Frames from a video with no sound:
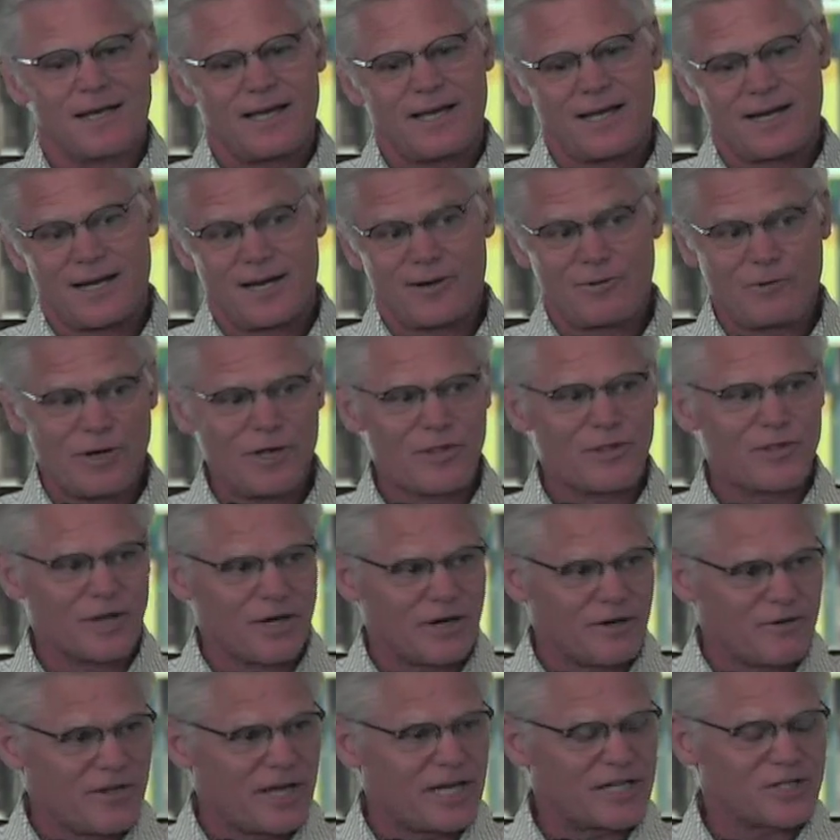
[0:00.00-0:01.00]
And I went
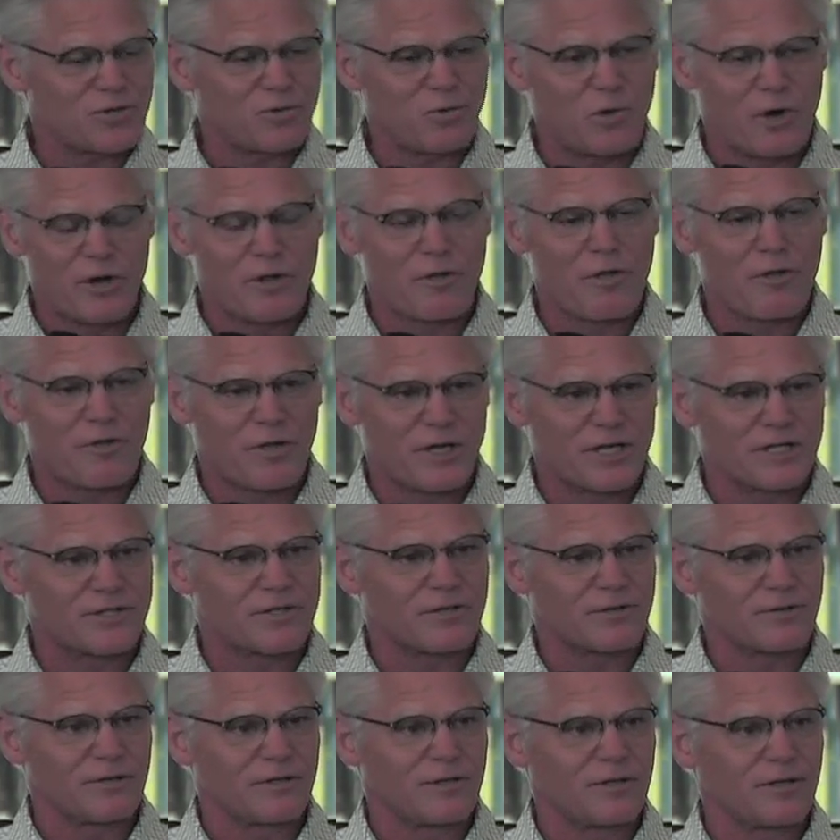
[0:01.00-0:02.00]
there, and that's one of the things
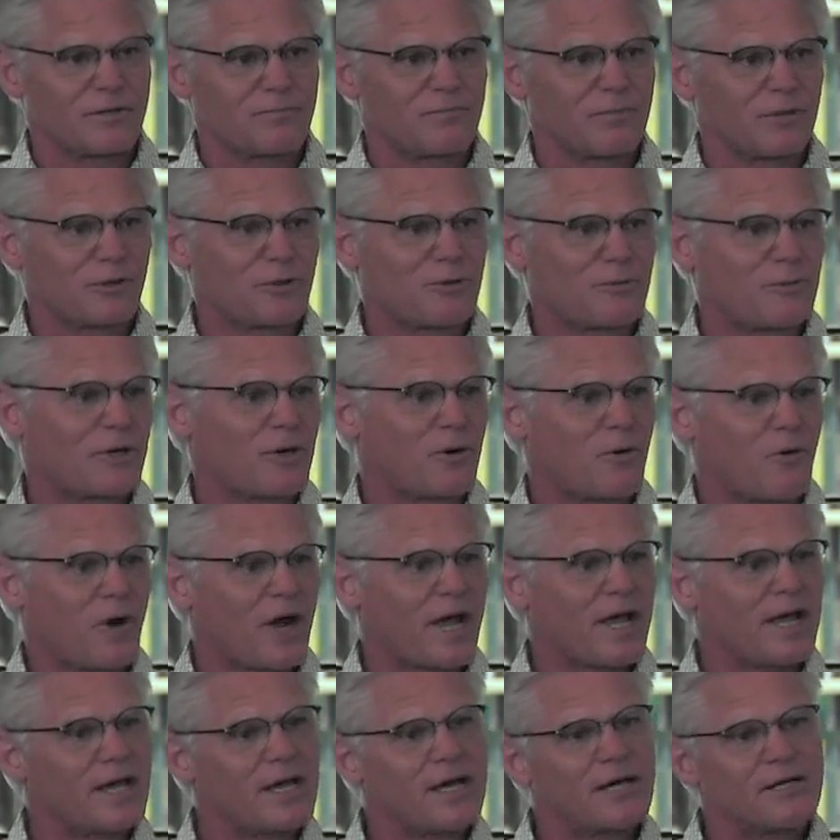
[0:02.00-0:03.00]
that really blew me
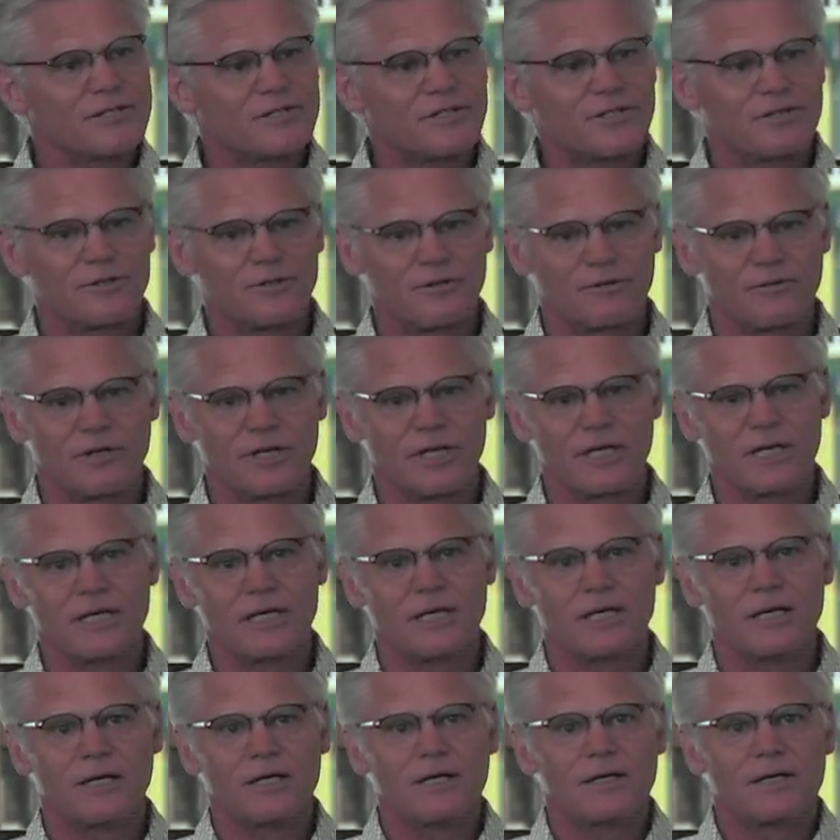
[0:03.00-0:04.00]
away as to
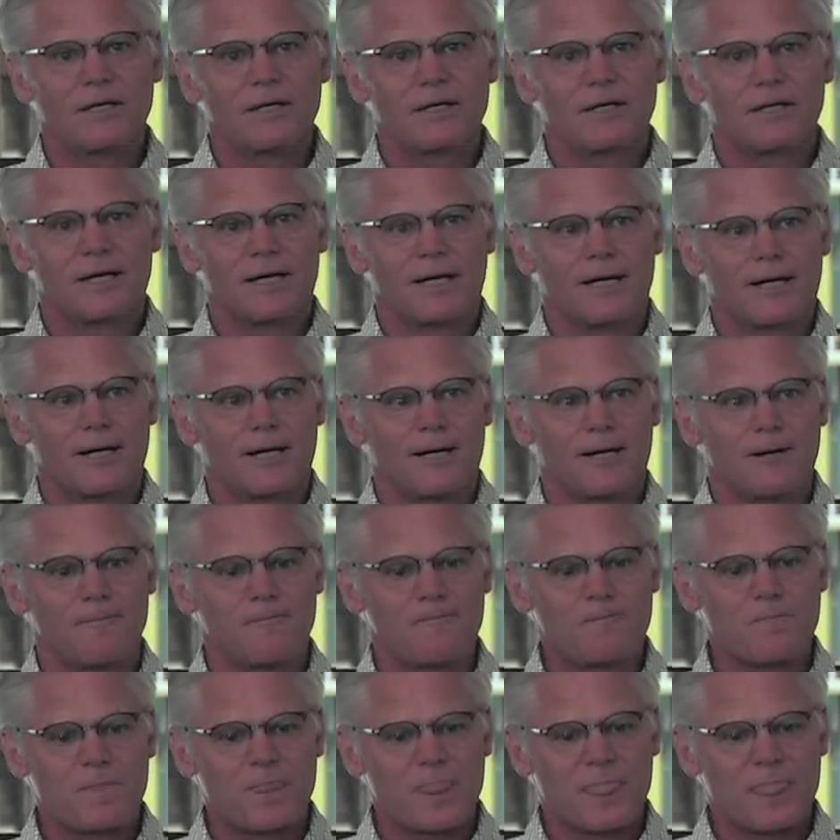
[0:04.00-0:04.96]
the, uh,